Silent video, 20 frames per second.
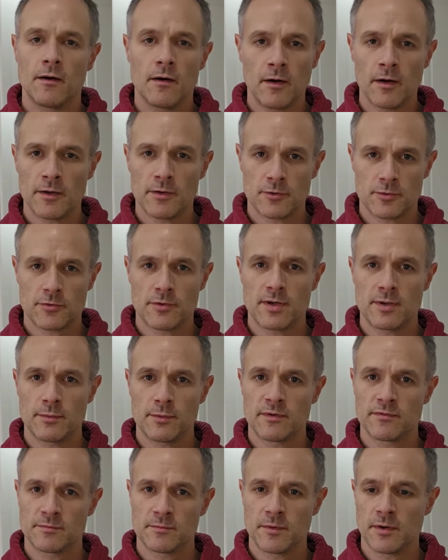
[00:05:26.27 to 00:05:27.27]
I agree
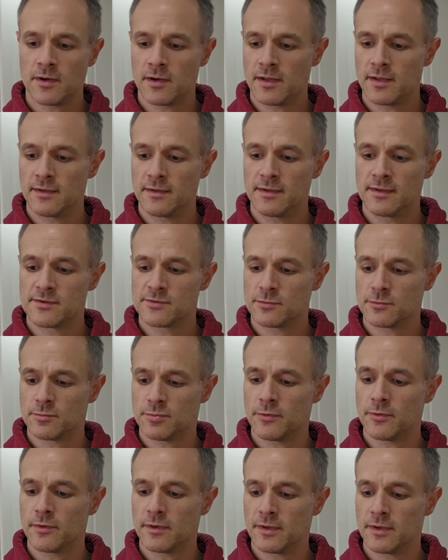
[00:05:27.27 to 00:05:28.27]
with my little
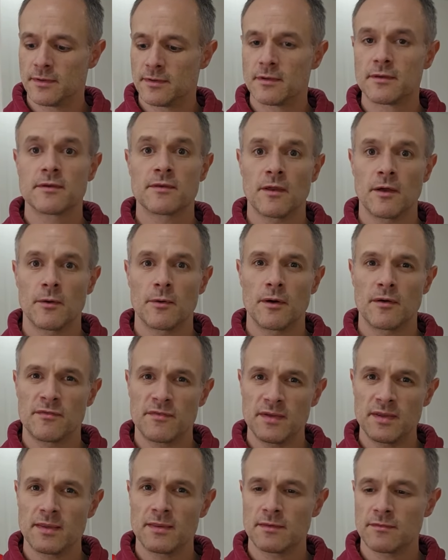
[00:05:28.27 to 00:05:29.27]
boy, though. I
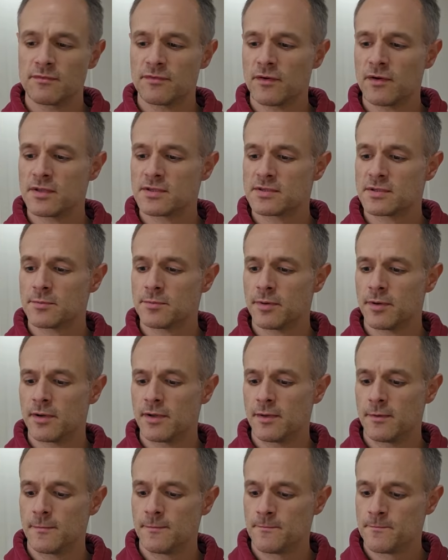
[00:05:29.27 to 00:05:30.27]
think the
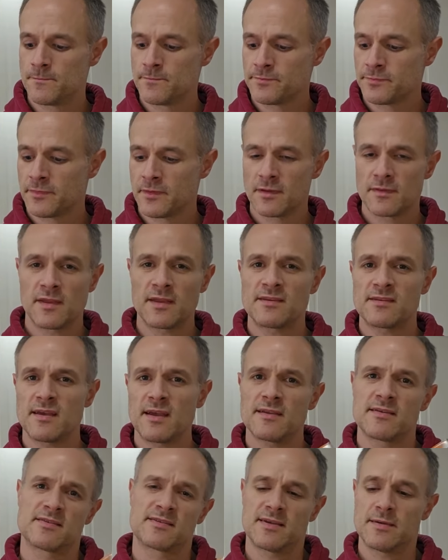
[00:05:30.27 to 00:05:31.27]
Vitabite, they
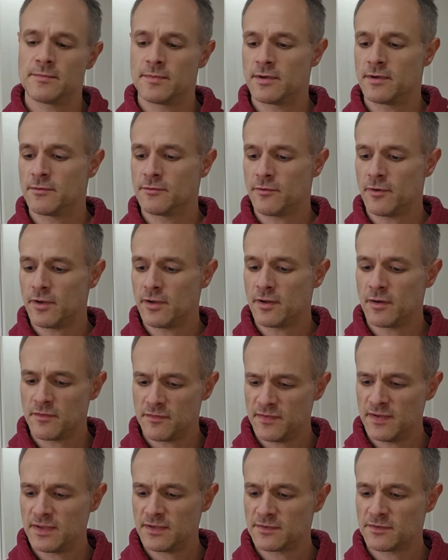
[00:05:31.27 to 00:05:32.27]
taste similar, right? I
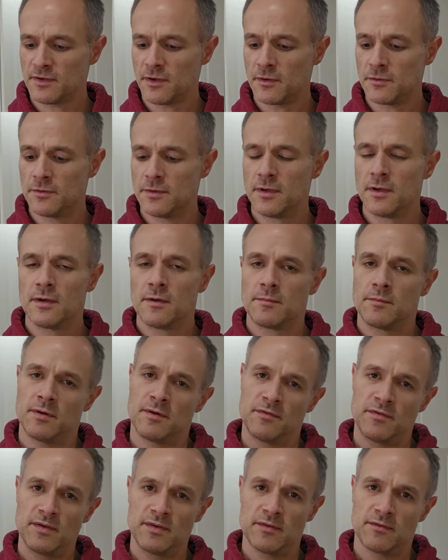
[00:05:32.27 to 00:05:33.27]
think so.
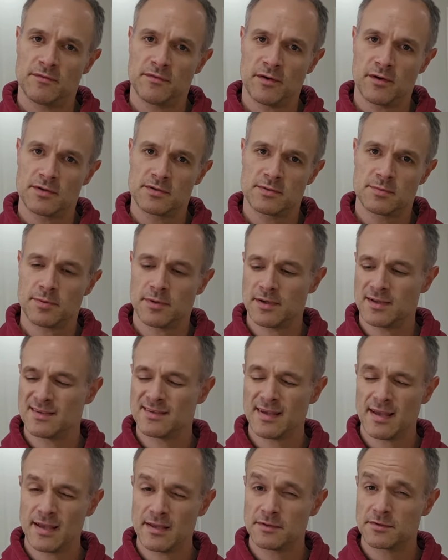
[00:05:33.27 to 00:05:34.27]
But I think the Vitabite
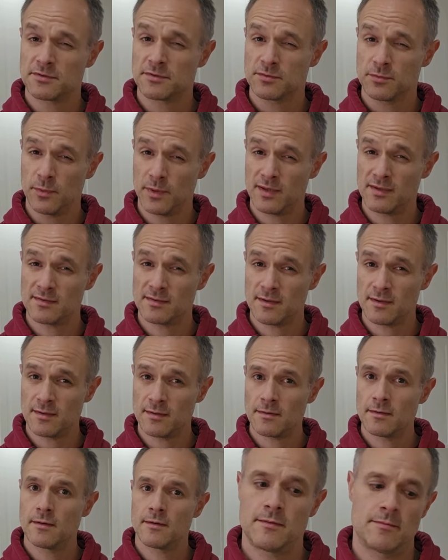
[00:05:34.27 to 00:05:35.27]
tastes sweeter,
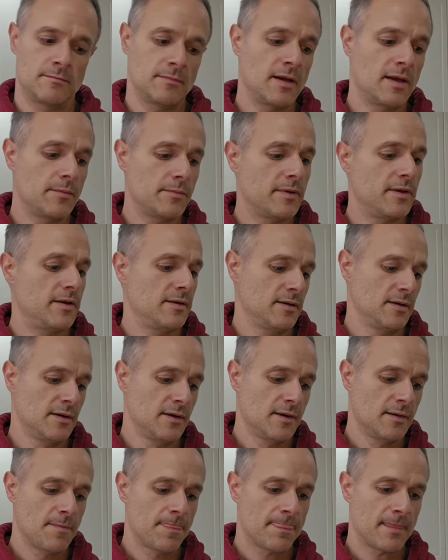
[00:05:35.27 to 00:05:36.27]
maybe.
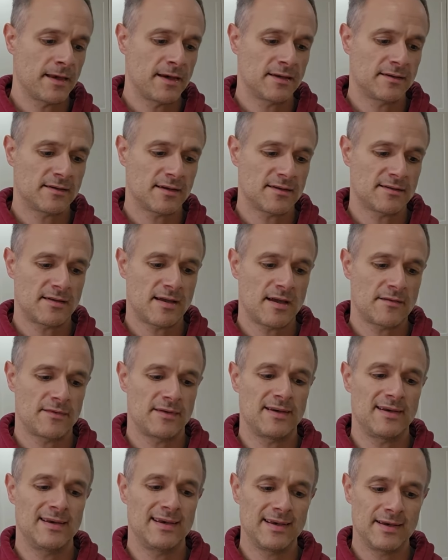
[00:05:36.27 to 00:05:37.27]
And it does have
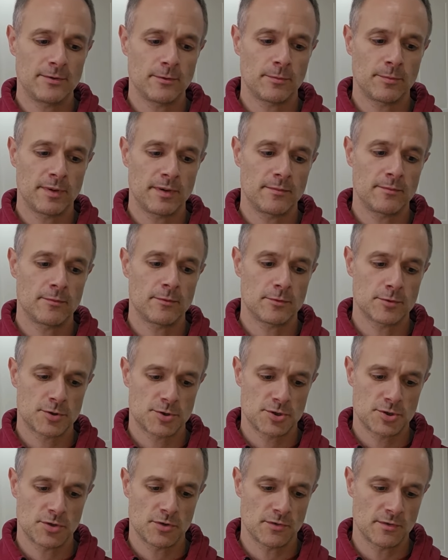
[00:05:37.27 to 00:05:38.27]
a little bit more
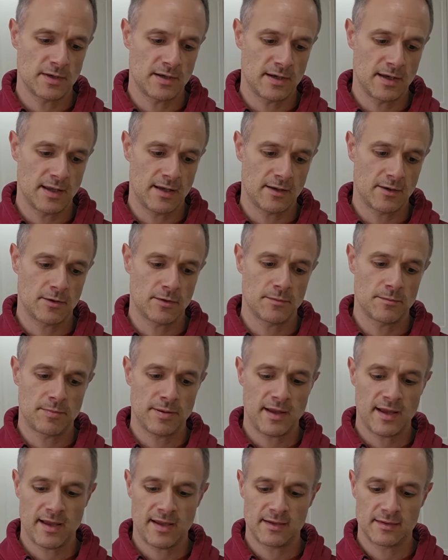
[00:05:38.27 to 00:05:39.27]
sugar in there
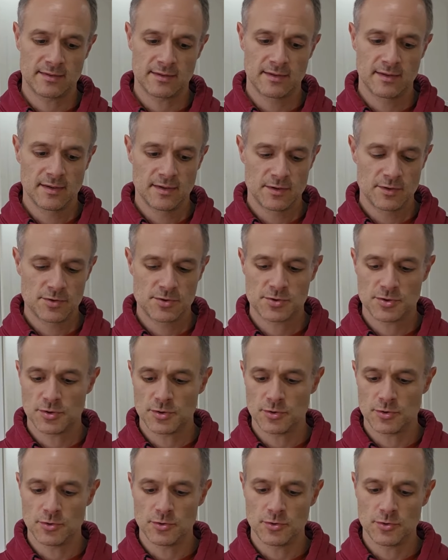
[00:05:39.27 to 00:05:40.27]
compared
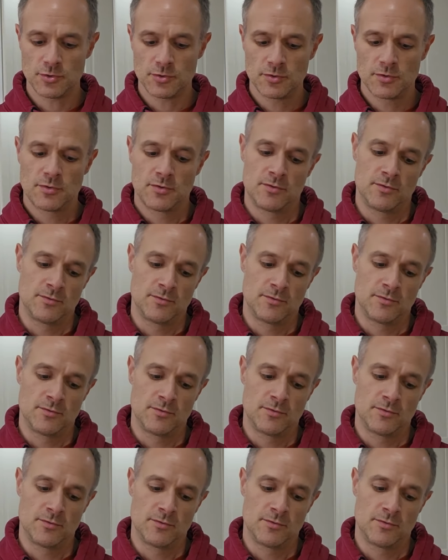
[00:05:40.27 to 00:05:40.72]
to